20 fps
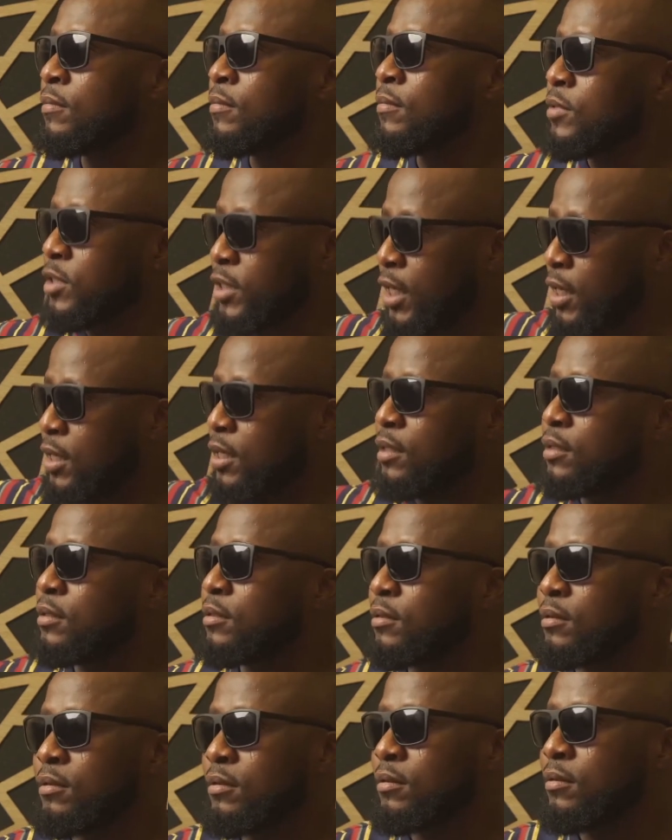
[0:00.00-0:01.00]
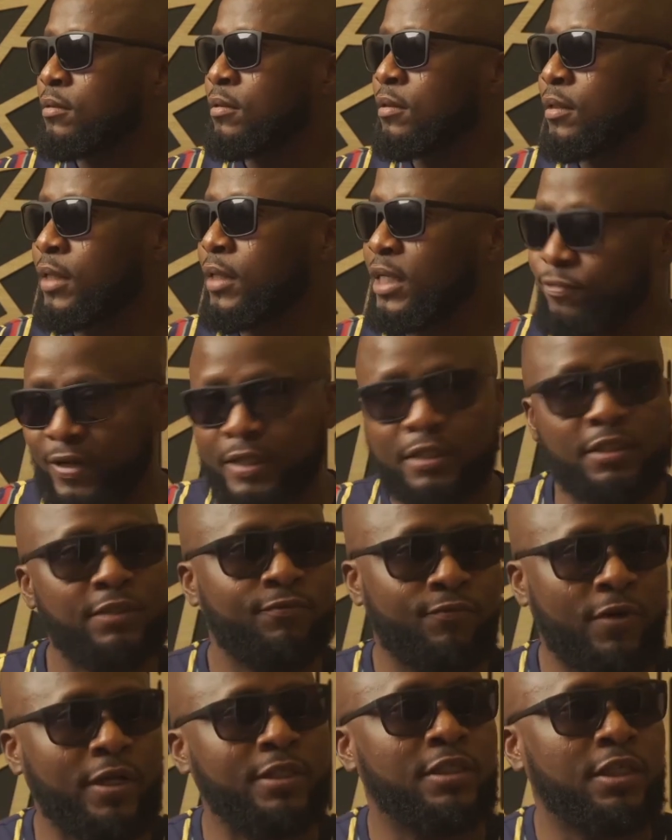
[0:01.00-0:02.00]
Check. Let's
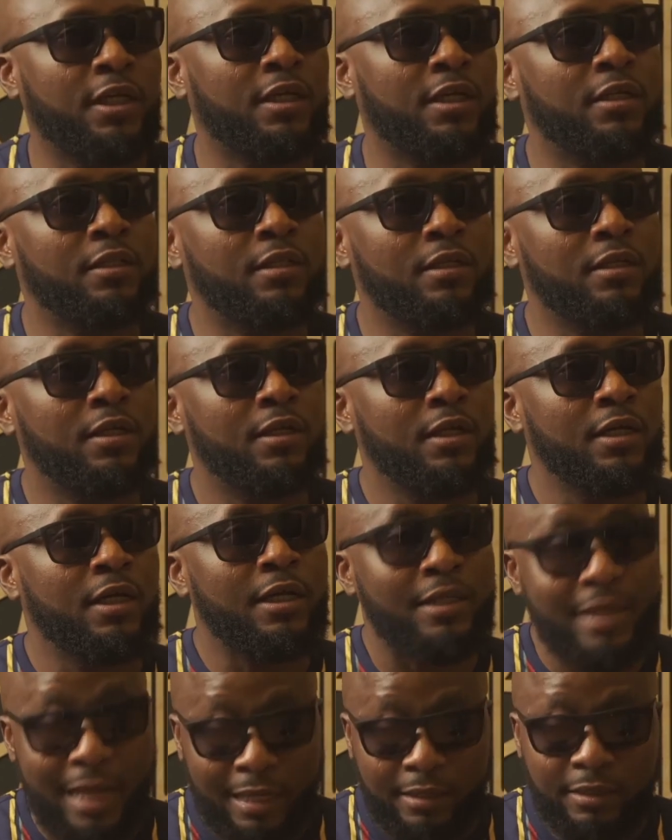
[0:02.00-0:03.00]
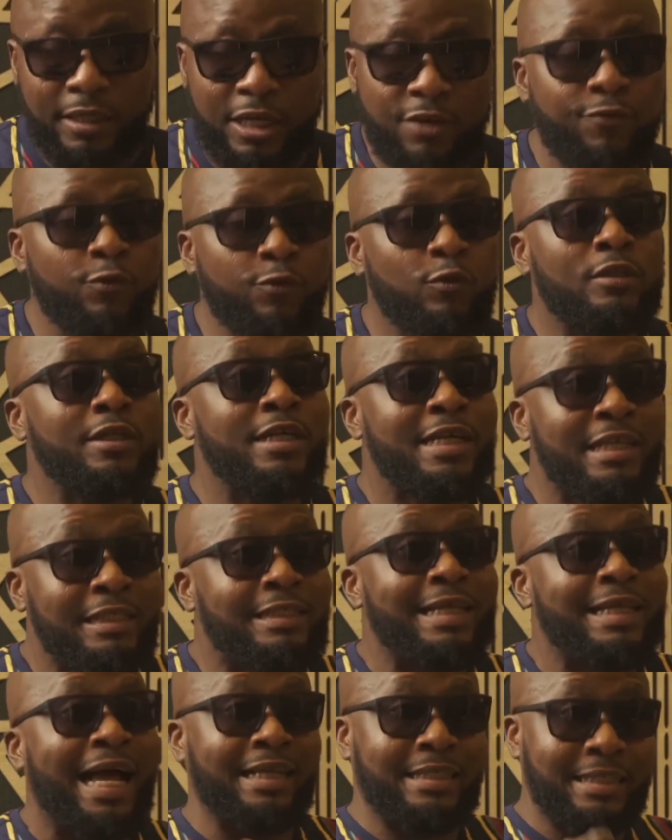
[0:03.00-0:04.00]
fact check it. That even
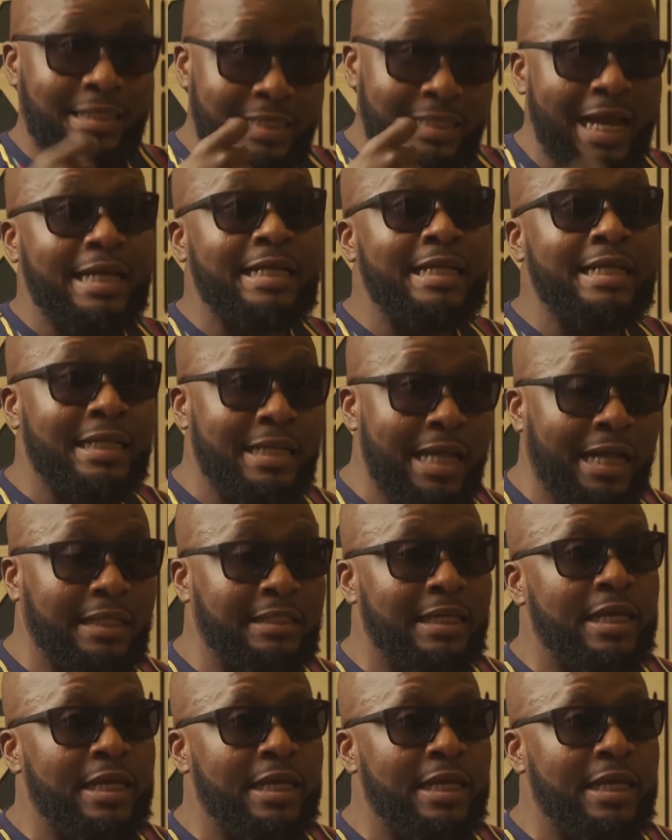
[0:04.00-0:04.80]
is as tiny that